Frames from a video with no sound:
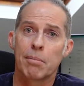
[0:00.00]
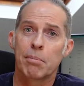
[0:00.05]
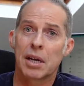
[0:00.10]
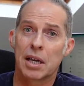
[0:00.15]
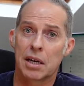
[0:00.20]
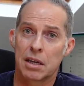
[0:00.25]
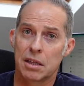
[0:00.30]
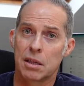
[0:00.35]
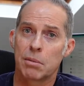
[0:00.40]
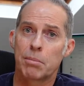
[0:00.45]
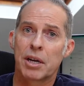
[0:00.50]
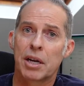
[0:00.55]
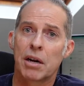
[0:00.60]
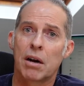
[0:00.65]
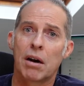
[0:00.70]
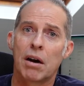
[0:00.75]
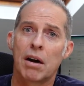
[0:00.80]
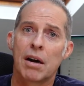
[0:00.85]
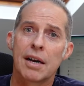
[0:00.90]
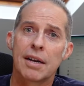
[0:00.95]
a little bit
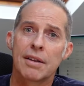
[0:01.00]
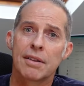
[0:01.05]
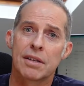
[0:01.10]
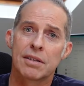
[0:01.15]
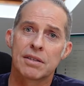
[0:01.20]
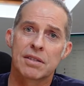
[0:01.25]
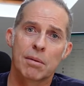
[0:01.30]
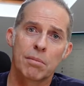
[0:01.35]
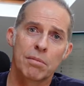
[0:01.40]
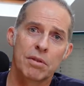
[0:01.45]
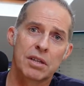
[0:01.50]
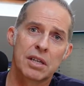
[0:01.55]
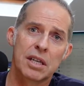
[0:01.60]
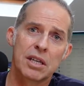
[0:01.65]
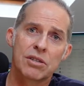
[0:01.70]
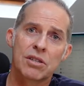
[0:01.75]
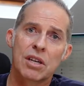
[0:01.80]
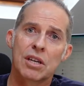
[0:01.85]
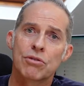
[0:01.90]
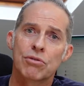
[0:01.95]
higher than some of the
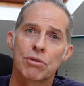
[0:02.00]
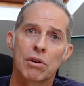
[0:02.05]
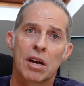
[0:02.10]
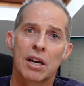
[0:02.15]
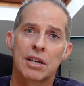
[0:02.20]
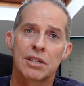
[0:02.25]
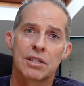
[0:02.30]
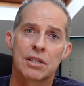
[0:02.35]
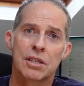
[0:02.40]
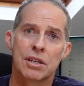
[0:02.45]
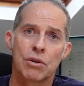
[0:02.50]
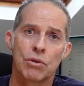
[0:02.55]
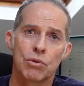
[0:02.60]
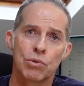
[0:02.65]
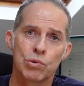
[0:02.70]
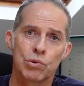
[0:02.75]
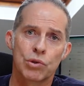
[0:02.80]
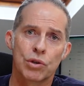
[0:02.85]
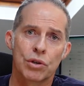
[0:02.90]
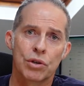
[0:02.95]
decentralized
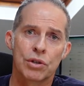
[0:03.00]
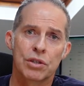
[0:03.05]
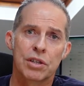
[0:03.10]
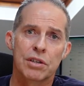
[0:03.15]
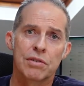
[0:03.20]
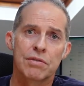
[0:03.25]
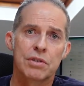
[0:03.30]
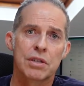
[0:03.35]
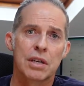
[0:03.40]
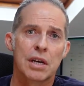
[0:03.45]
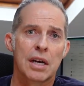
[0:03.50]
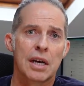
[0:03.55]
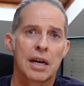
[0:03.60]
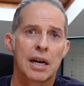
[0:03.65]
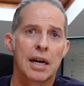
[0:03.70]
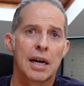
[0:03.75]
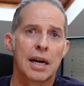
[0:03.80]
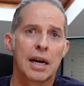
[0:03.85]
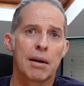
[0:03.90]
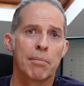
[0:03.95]
alternatives,
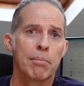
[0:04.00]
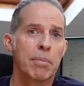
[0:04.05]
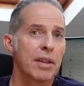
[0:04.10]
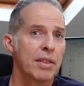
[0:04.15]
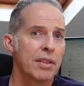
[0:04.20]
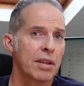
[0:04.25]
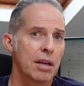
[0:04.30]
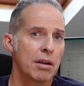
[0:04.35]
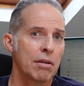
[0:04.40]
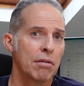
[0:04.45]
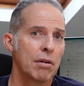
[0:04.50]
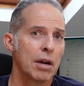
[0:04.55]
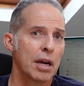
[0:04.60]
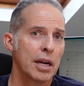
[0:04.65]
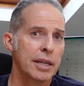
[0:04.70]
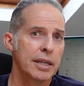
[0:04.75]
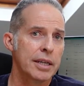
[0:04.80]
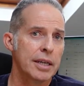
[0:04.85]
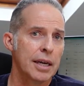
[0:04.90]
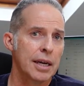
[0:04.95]
but they're
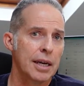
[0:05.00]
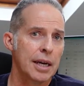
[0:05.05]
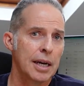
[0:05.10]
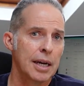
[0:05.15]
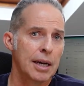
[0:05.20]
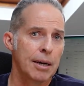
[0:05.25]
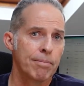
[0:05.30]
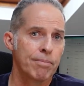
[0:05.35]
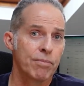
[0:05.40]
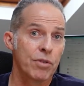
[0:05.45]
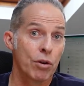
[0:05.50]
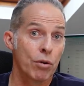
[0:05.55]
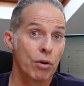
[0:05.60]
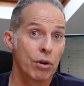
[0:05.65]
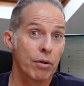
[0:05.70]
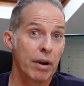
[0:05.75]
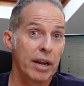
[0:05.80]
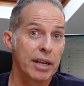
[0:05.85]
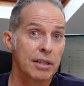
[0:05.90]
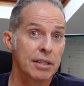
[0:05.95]
a
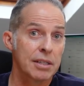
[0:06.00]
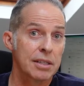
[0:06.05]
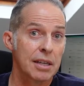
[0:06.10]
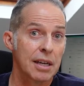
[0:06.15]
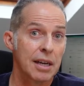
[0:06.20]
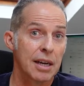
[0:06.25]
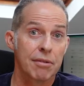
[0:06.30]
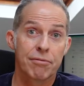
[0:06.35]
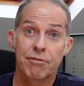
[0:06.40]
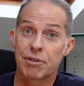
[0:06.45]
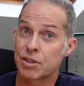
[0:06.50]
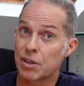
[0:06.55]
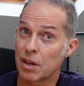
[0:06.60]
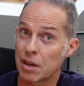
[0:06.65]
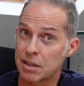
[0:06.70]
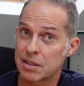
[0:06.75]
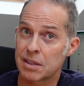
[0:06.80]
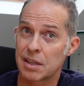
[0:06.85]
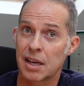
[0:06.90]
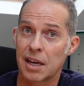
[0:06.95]
great
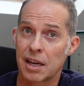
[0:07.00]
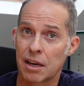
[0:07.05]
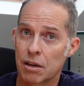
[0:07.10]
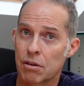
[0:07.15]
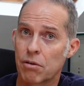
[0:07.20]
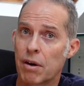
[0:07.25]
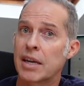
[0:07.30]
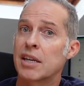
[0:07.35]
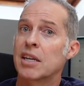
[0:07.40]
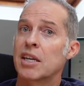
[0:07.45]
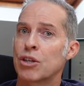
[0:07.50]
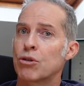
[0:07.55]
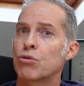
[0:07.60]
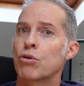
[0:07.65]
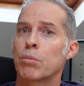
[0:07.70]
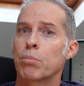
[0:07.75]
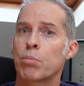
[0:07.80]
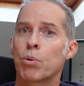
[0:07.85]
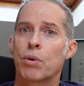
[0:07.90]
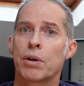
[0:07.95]
facility and a great entry
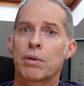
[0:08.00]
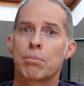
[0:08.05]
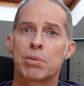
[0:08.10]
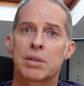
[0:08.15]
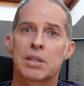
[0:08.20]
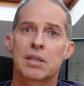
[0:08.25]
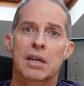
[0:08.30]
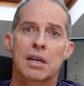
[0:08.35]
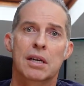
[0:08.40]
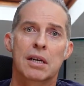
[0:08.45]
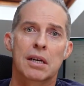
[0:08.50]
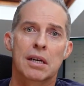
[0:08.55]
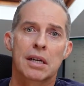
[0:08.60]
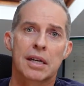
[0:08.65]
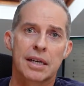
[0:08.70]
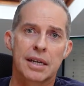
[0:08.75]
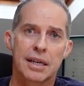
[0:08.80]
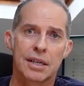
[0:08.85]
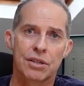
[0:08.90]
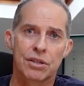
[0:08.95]
point,
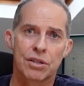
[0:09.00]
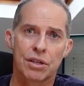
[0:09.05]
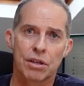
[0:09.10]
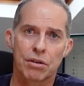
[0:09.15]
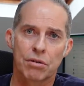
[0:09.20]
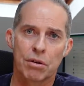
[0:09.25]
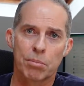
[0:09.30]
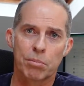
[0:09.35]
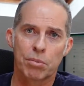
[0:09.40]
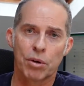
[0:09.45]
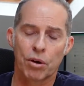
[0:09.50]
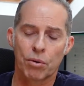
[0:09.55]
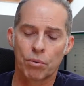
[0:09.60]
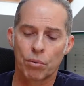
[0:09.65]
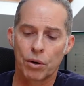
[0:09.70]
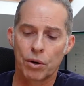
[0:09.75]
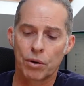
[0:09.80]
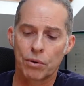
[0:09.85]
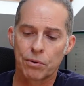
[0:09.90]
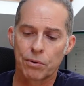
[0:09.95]
particularly into the crypto
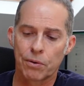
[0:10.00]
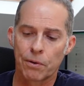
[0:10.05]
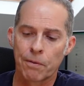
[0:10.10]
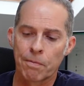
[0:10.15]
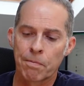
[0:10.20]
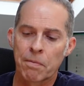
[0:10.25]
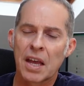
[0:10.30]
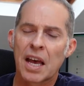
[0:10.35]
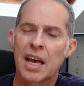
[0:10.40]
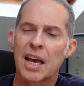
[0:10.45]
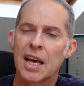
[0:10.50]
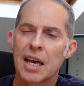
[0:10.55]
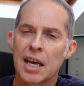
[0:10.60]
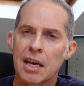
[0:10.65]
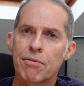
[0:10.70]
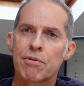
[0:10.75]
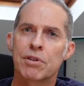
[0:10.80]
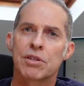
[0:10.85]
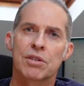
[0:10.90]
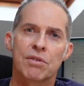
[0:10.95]
world.
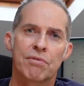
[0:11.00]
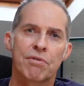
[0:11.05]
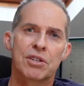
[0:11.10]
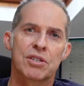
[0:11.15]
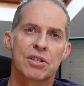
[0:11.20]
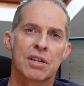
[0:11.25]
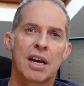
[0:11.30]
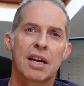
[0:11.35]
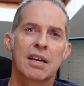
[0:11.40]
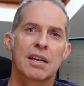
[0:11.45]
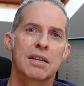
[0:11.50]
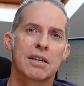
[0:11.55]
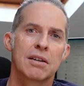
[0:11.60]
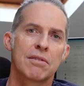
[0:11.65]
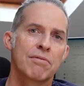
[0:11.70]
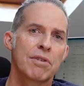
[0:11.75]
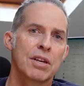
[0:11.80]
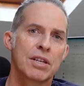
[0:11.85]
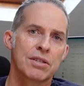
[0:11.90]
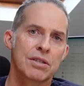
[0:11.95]
Even sophisticated
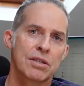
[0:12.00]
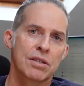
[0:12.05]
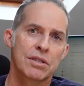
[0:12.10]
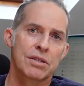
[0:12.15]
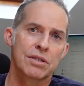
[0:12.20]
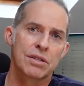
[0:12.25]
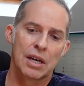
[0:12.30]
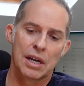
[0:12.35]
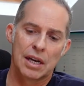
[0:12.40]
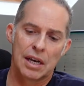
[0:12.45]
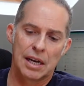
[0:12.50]
investors